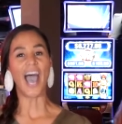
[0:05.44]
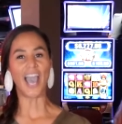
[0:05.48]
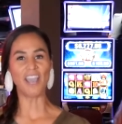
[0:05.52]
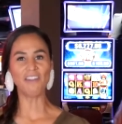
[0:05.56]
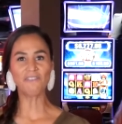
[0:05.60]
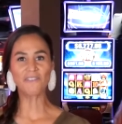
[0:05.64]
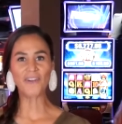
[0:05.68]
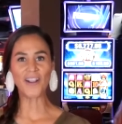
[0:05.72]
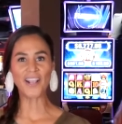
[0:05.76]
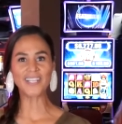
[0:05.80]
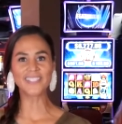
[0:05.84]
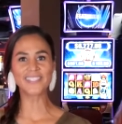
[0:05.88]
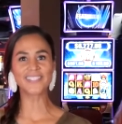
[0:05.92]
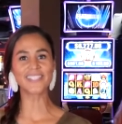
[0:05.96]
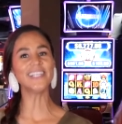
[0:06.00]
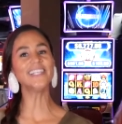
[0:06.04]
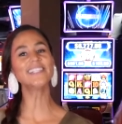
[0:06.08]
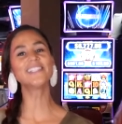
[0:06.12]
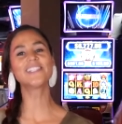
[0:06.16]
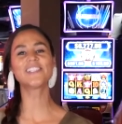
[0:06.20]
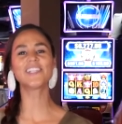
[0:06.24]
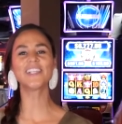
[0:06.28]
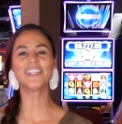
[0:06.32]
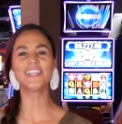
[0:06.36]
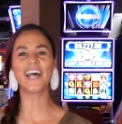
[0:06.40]
Hi friends,
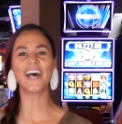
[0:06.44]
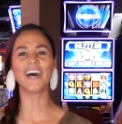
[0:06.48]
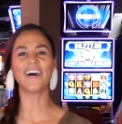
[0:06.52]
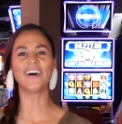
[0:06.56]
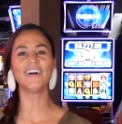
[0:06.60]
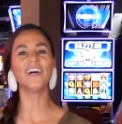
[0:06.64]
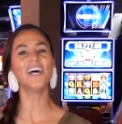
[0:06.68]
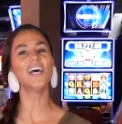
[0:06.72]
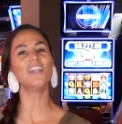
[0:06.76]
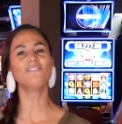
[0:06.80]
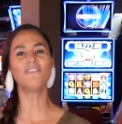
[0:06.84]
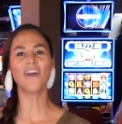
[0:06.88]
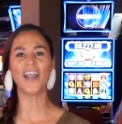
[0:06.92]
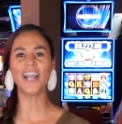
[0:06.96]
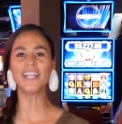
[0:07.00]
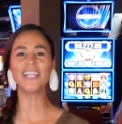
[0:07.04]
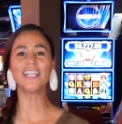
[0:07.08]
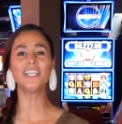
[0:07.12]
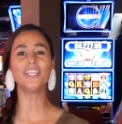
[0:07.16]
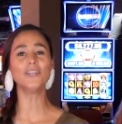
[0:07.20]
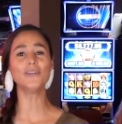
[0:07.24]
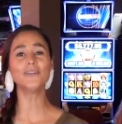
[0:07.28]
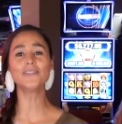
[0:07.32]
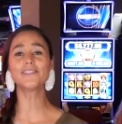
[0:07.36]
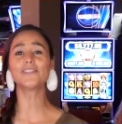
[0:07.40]
it's Chanel inviting
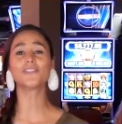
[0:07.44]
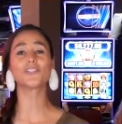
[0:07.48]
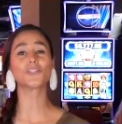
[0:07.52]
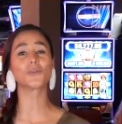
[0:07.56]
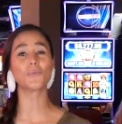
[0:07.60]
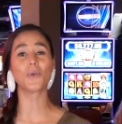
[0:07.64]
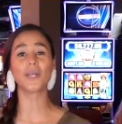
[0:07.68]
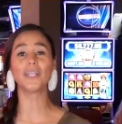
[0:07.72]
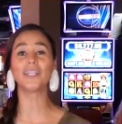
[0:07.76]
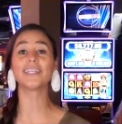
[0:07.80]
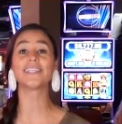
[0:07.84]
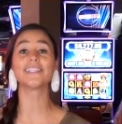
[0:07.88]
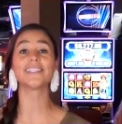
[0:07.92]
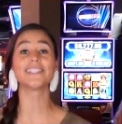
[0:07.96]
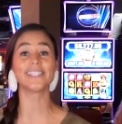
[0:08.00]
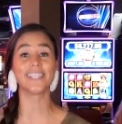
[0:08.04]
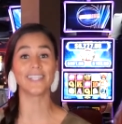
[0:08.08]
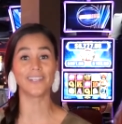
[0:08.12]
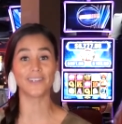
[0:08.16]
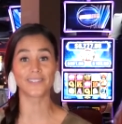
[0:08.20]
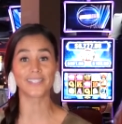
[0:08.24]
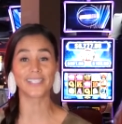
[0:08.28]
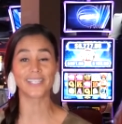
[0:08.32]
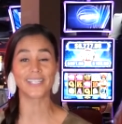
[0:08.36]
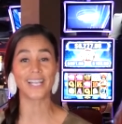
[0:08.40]
you to Chewelah
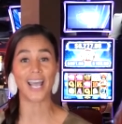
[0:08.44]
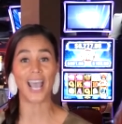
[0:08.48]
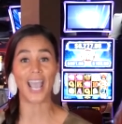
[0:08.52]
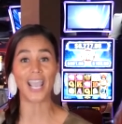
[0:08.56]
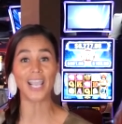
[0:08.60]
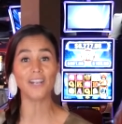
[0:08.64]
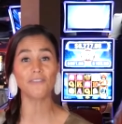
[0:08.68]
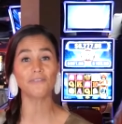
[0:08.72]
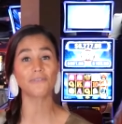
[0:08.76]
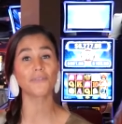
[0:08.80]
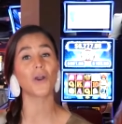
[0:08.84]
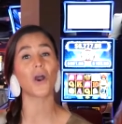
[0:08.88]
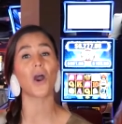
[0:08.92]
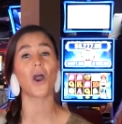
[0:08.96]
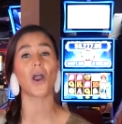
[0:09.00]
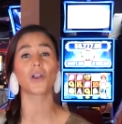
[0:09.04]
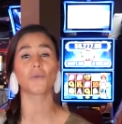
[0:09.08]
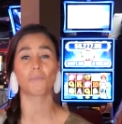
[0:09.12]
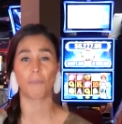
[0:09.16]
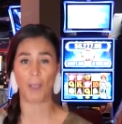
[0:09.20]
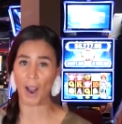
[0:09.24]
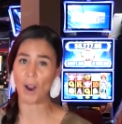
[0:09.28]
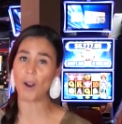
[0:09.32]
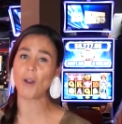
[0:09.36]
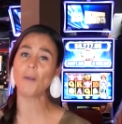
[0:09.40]
Casino tonight for our
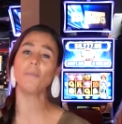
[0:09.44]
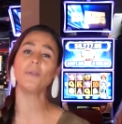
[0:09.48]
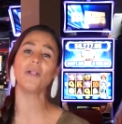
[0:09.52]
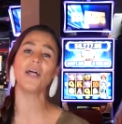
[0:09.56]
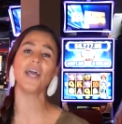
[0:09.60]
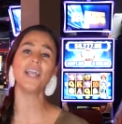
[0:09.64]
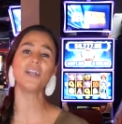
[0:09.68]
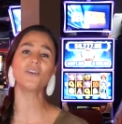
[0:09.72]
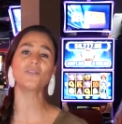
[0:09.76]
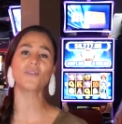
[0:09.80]
Power Play